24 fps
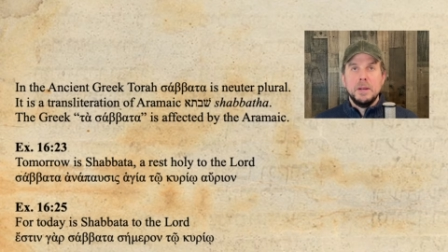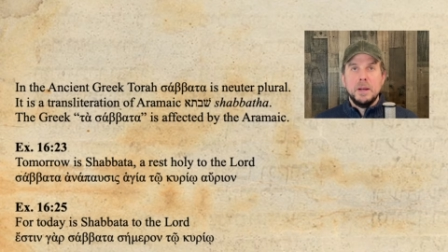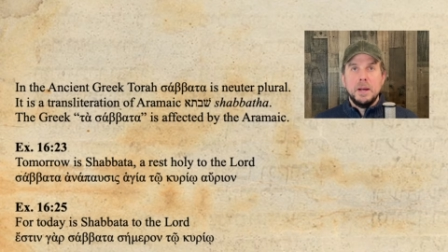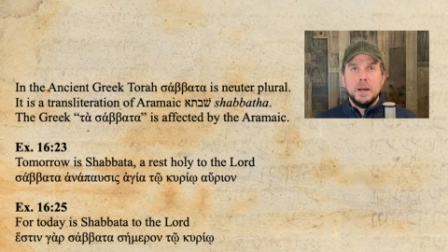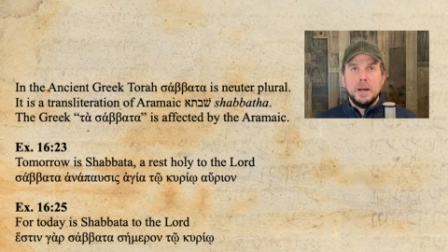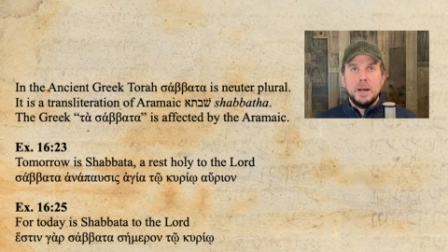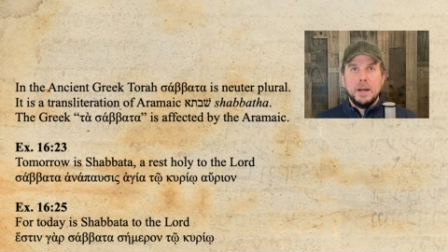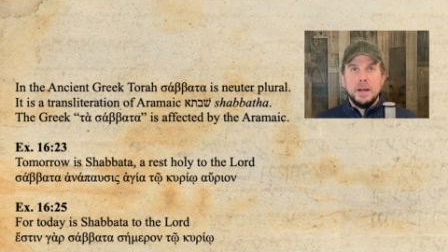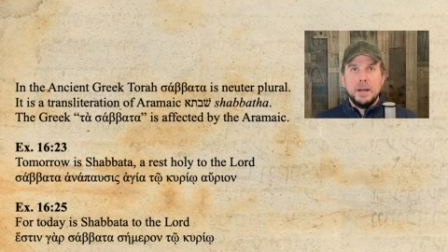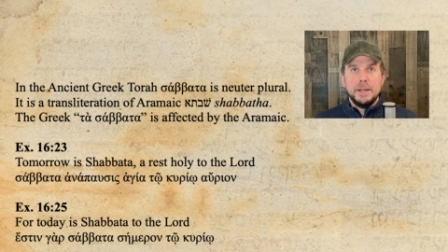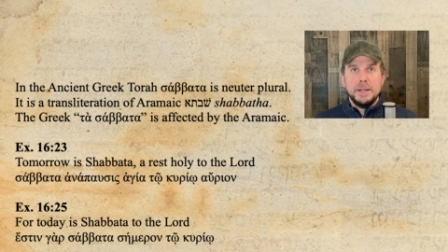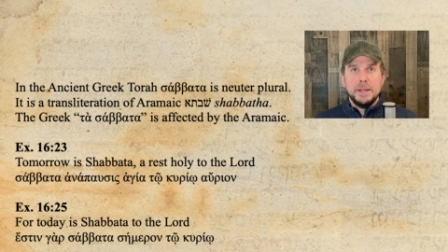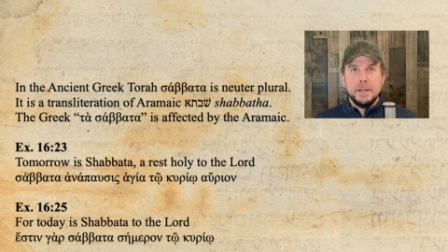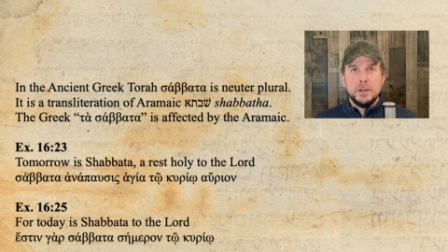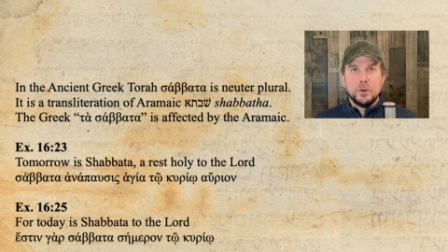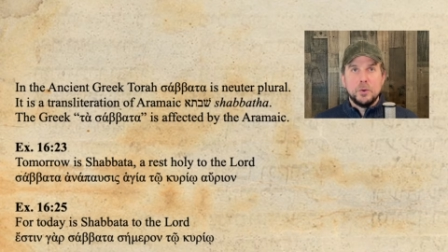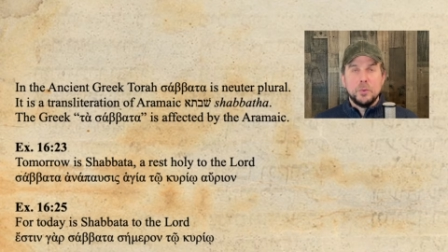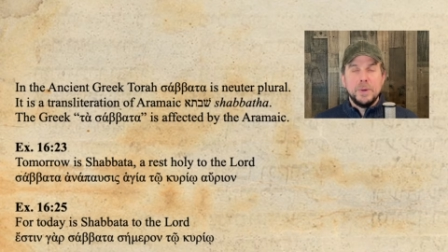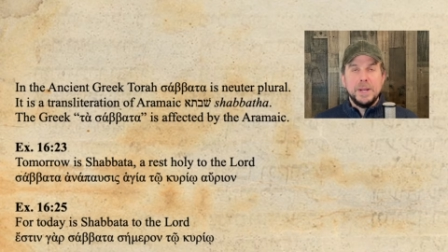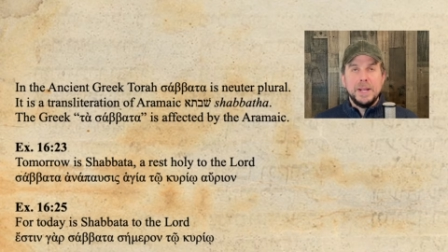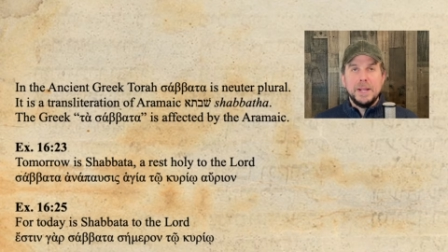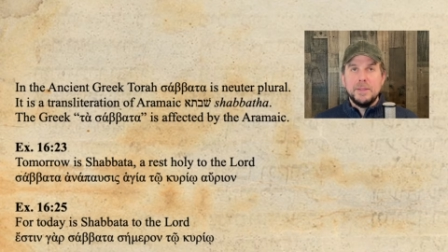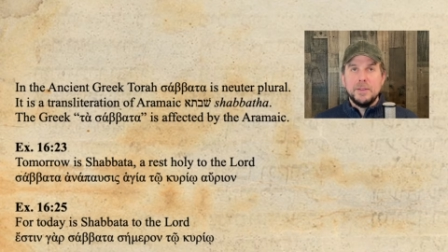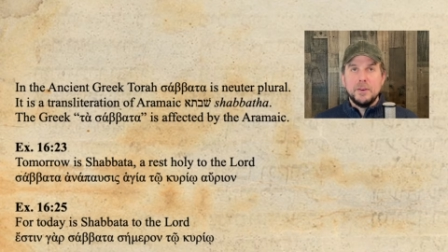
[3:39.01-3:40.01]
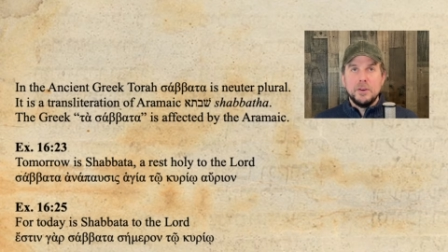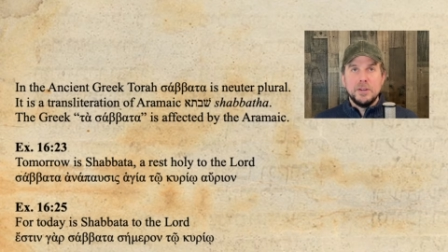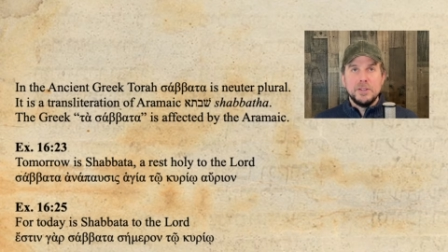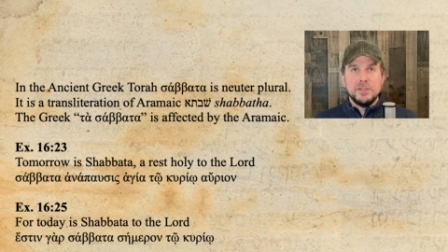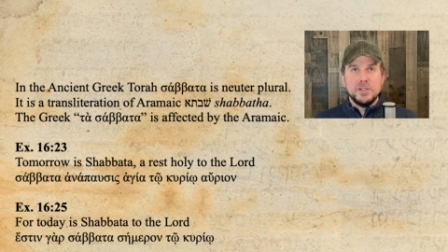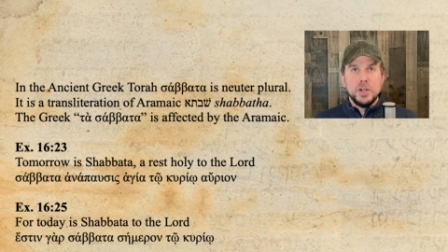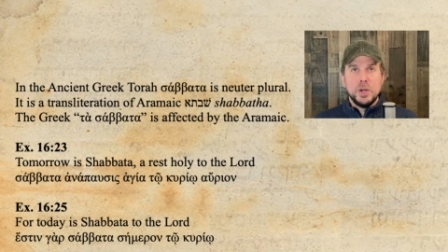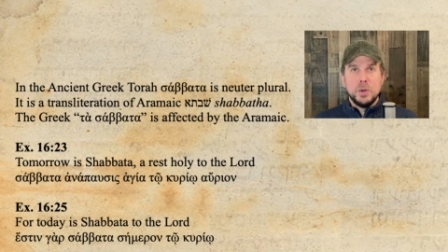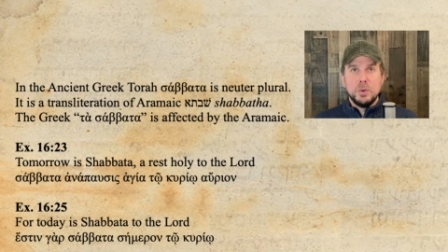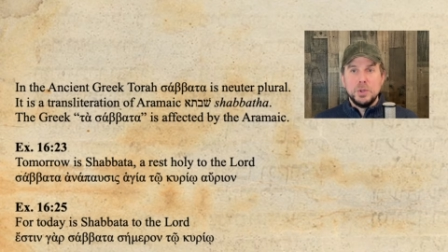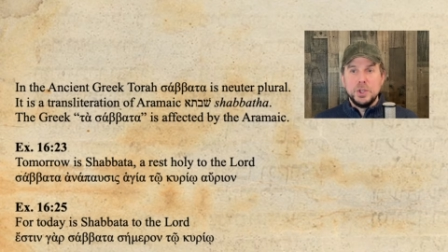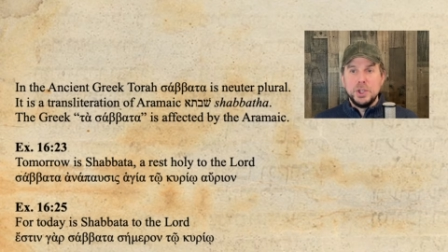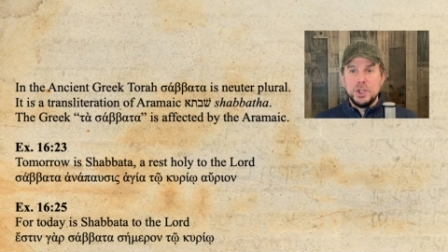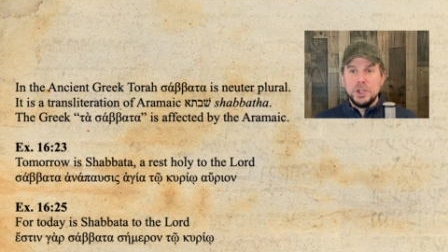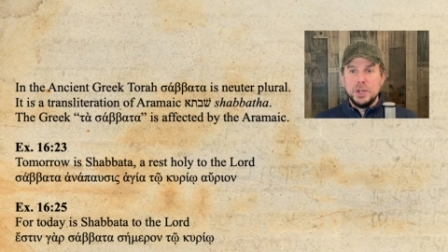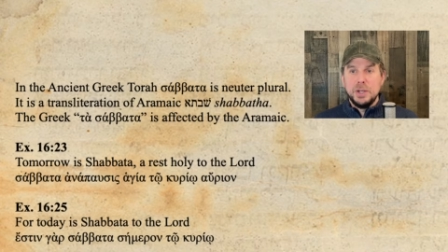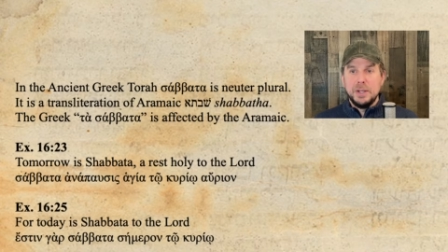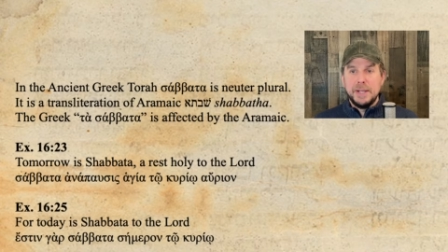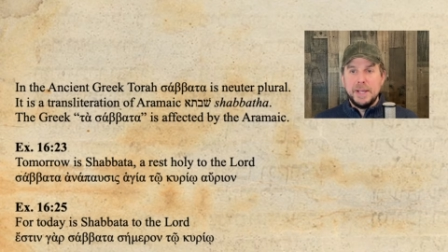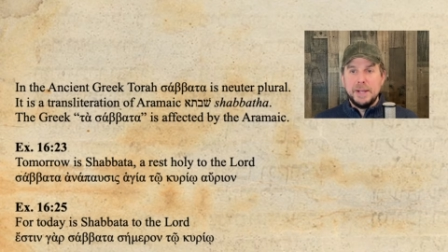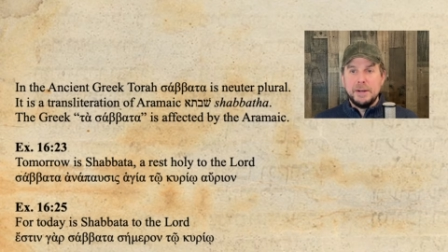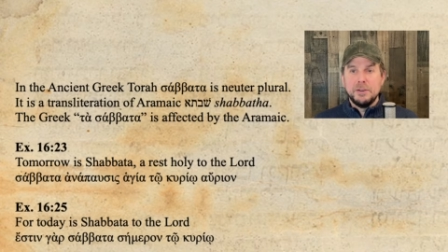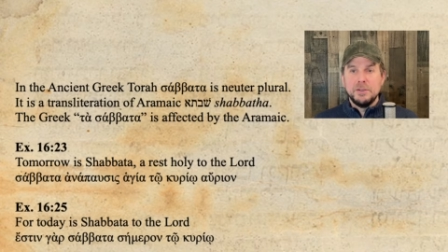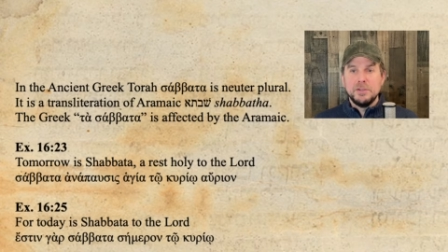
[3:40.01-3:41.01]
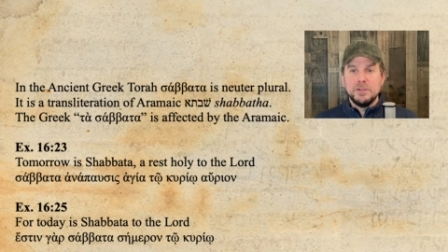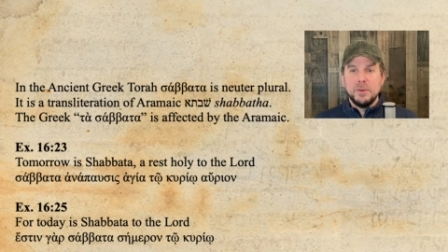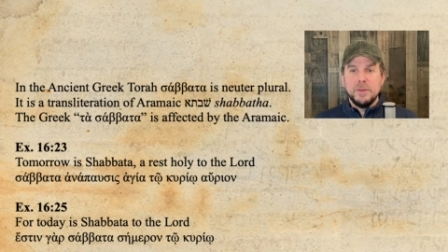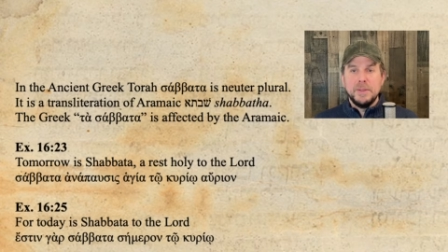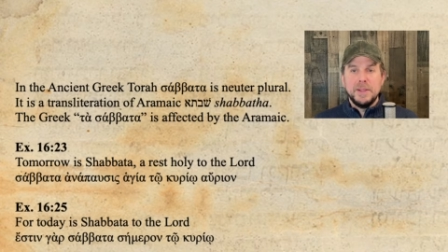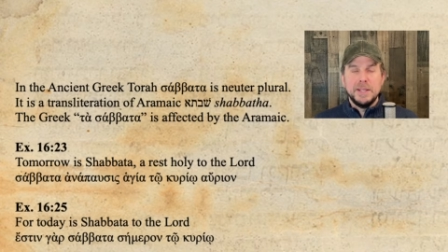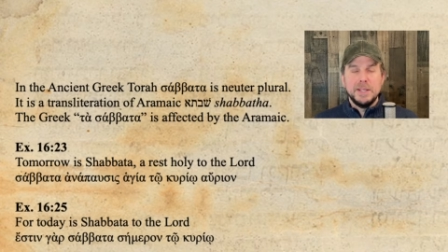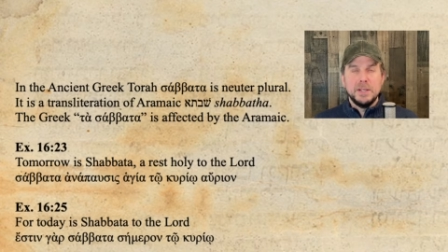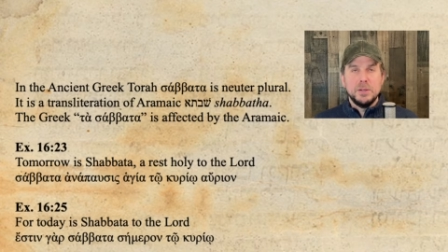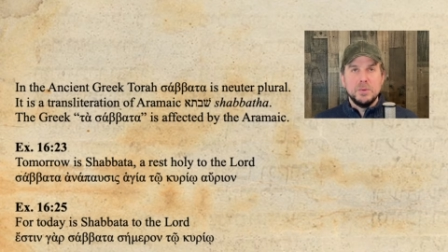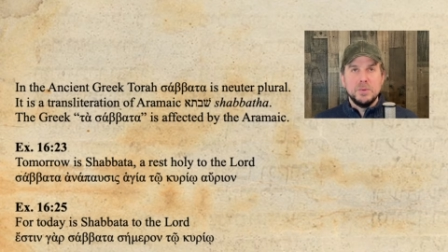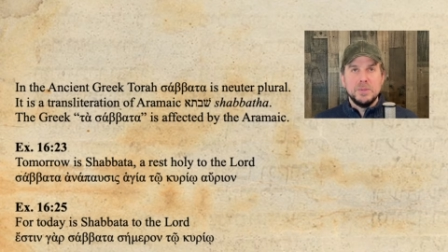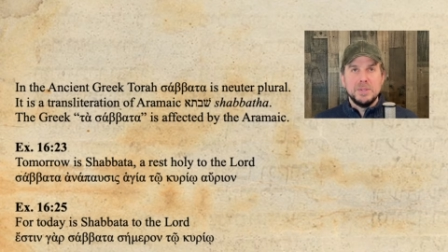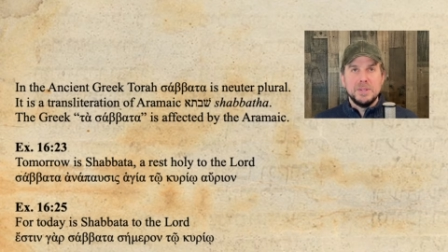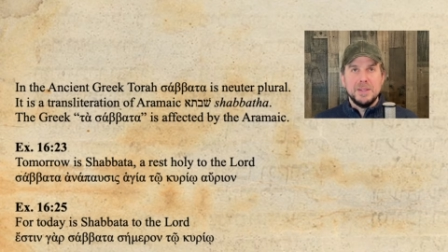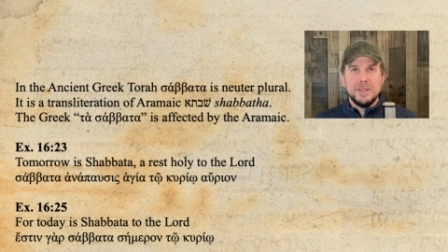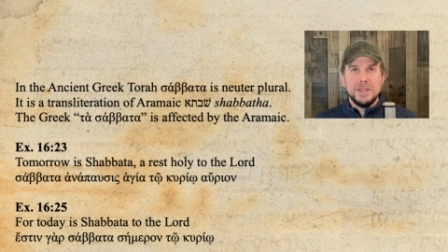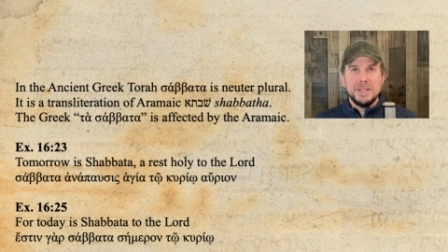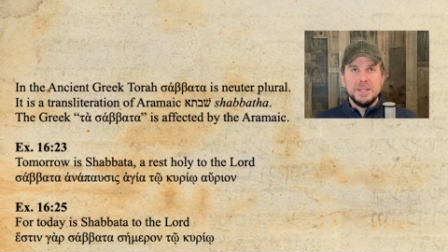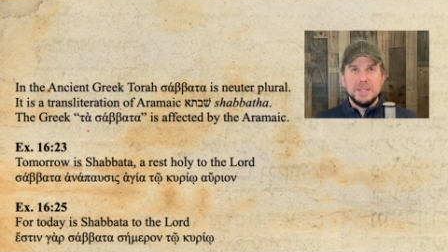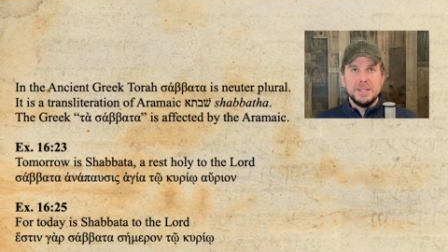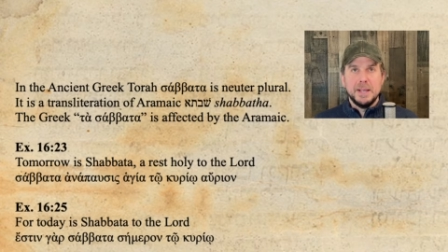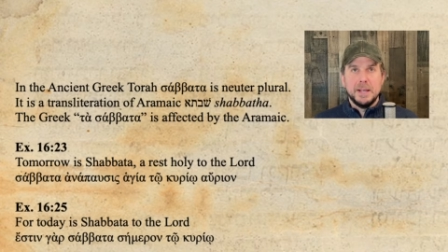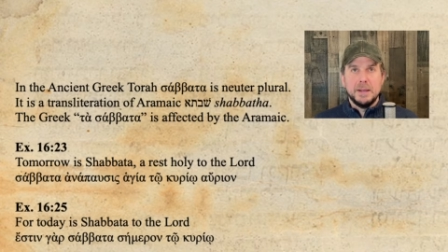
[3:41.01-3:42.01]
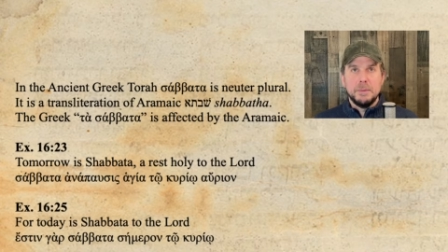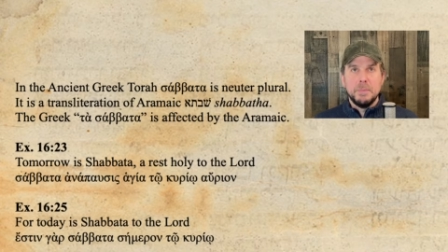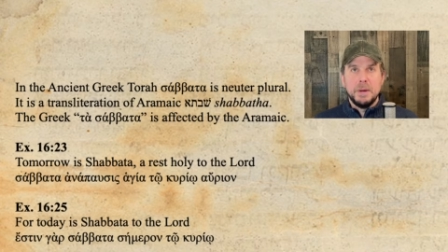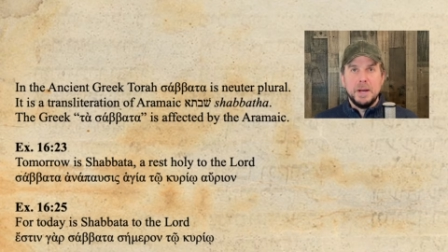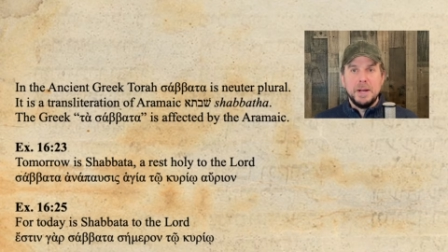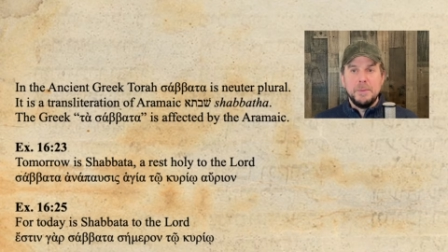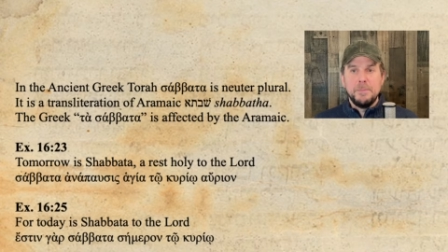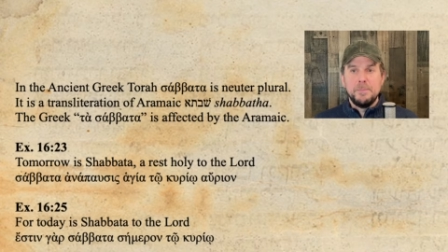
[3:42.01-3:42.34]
Uh, in Greek, there is no sh letter, so they used the sigma.